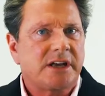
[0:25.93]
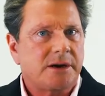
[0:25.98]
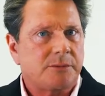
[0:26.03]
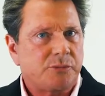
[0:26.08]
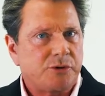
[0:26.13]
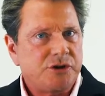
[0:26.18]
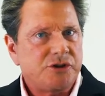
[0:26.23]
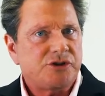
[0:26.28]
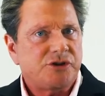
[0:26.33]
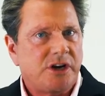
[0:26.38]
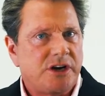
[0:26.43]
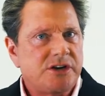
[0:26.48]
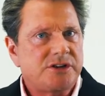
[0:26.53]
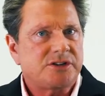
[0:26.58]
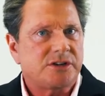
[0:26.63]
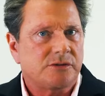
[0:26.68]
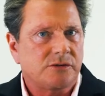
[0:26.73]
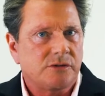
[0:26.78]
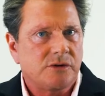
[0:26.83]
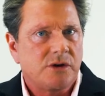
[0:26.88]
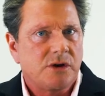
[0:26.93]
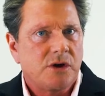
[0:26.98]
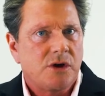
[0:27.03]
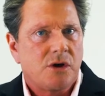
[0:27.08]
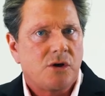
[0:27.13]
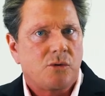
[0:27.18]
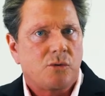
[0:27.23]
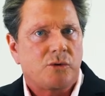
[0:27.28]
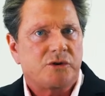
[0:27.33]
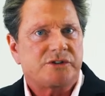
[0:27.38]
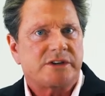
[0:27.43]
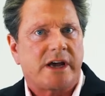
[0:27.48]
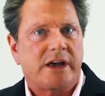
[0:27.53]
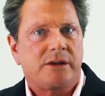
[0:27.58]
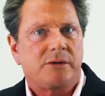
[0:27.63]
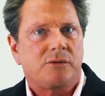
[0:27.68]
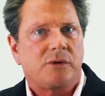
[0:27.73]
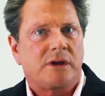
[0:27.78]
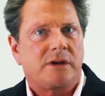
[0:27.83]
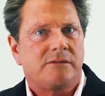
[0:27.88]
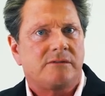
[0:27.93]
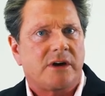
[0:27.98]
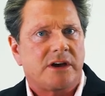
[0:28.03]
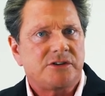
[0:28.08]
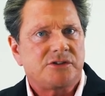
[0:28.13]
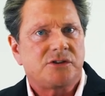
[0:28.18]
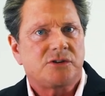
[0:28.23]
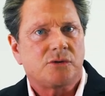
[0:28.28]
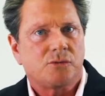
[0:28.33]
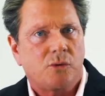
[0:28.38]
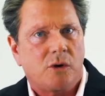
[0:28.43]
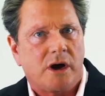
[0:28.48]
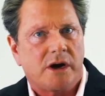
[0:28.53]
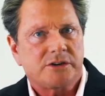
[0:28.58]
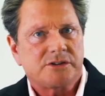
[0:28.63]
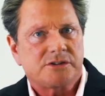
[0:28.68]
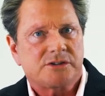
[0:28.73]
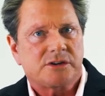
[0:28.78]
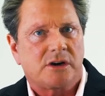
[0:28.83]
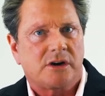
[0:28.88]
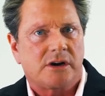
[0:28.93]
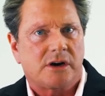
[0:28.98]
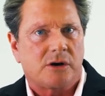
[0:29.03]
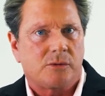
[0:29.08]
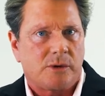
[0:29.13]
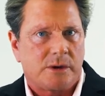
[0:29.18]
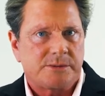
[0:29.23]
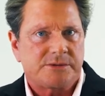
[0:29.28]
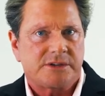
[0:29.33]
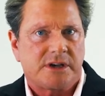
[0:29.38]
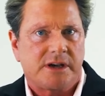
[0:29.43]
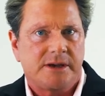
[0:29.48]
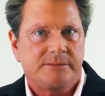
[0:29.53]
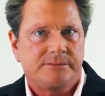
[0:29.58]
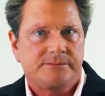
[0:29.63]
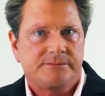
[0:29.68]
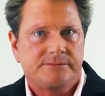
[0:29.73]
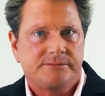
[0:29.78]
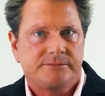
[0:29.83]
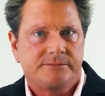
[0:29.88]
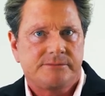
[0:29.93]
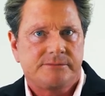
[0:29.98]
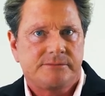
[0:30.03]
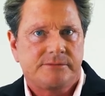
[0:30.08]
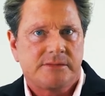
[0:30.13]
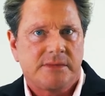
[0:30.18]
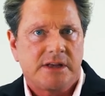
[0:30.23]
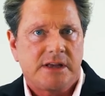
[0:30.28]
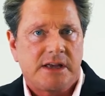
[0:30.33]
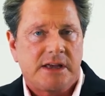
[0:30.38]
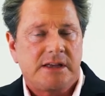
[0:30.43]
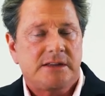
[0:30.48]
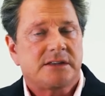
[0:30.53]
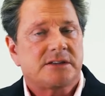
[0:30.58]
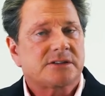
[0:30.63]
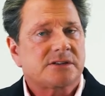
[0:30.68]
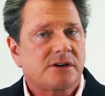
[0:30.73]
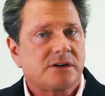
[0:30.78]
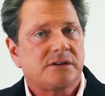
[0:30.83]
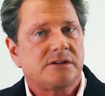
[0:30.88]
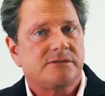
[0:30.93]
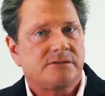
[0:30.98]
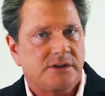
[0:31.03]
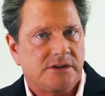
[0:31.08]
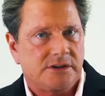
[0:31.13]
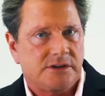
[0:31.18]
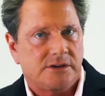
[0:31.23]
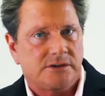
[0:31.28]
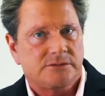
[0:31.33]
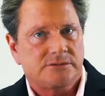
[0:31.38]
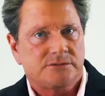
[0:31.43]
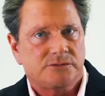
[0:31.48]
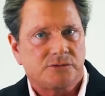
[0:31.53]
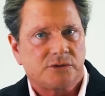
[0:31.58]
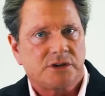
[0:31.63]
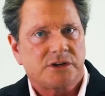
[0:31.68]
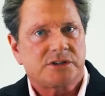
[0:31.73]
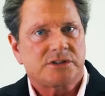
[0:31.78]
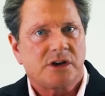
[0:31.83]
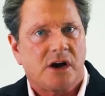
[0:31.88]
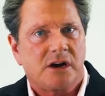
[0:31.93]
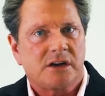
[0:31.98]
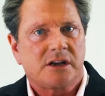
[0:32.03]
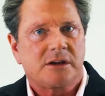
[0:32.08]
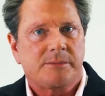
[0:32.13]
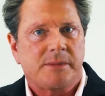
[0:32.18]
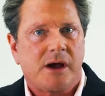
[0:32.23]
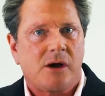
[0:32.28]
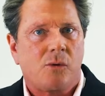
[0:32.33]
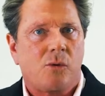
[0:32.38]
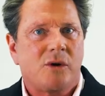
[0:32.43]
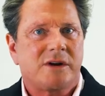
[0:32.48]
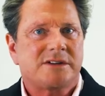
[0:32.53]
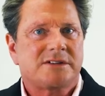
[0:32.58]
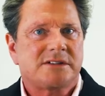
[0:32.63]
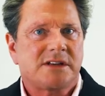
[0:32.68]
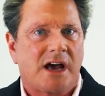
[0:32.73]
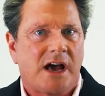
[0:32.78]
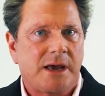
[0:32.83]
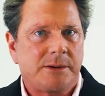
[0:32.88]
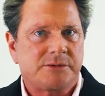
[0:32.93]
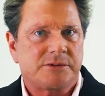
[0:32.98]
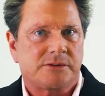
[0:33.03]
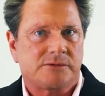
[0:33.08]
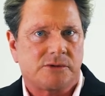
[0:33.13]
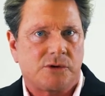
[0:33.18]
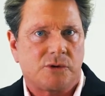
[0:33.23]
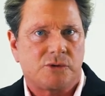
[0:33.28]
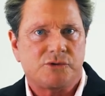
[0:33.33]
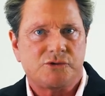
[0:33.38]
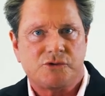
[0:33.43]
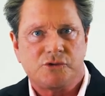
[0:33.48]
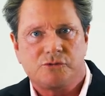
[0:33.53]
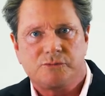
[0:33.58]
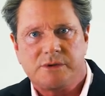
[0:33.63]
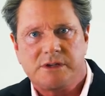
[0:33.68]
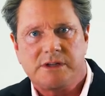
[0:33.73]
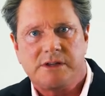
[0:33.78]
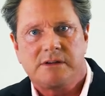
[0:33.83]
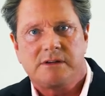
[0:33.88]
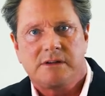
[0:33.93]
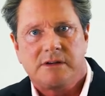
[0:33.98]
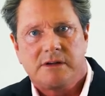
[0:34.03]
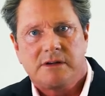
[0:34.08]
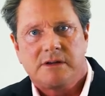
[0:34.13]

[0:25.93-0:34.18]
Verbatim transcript: and appreciation, which I invite you to watch on our website. In this current video, we're going to talk about what types of loans you'll be